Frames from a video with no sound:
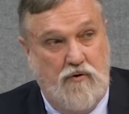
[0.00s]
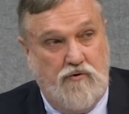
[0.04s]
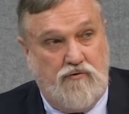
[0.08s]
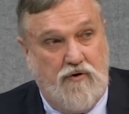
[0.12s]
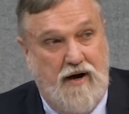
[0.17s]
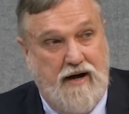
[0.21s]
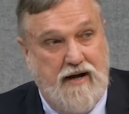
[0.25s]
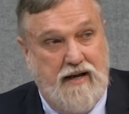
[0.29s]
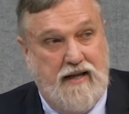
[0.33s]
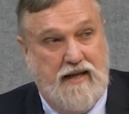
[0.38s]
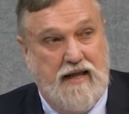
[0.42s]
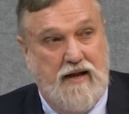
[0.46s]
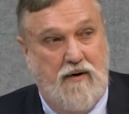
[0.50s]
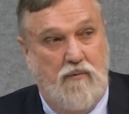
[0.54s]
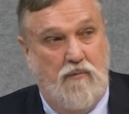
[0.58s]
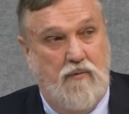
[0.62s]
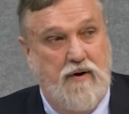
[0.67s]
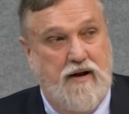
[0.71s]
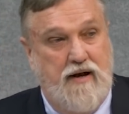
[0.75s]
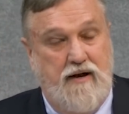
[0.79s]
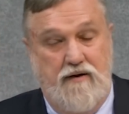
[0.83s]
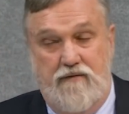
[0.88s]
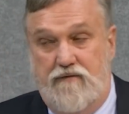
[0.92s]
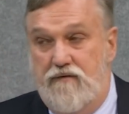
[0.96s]
We're trying to get
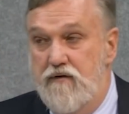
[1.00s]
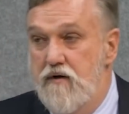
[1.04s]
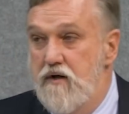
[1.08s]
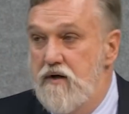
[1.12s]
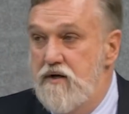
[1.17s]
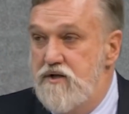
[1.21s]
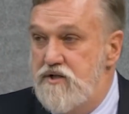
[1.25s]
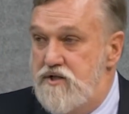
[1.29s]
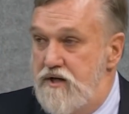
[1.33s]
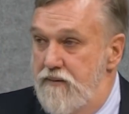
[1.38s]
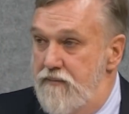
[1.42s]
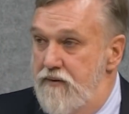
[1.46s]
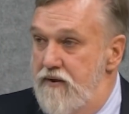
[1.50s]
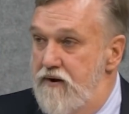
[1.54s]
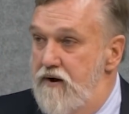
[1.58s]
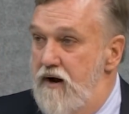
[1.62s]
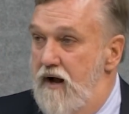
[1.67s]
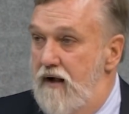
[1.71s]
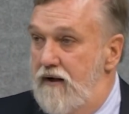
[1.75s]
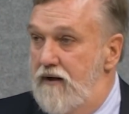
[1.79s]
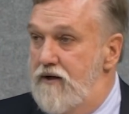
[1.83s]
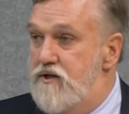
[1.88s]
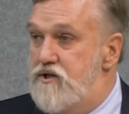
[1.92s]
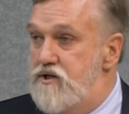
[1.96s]
rid of some of the
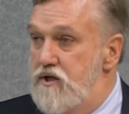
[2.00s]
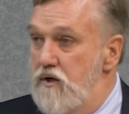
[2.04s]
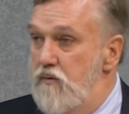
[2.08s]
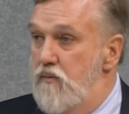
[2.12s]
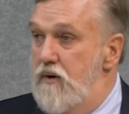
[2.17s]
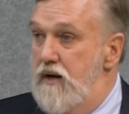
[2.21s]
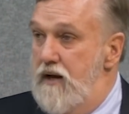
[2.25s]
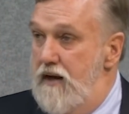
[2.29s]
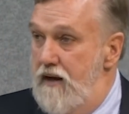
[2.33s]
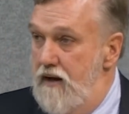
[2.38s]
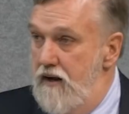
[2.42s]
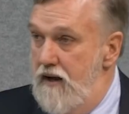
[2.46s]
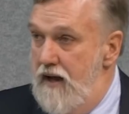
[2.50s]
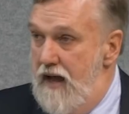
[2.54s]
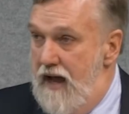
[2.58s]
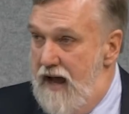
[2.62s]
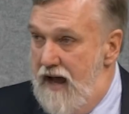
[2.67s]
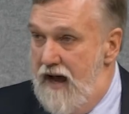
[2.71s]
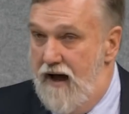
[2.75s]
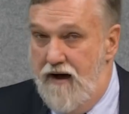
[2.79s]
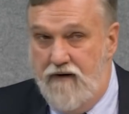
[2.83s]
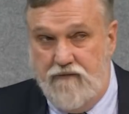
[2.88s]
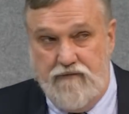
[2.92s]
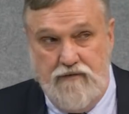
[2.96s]
knowledge that we
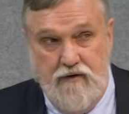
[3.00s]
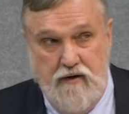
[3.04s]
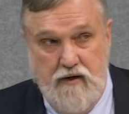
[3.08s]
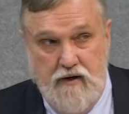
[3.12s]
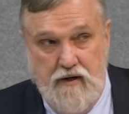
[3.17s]
have.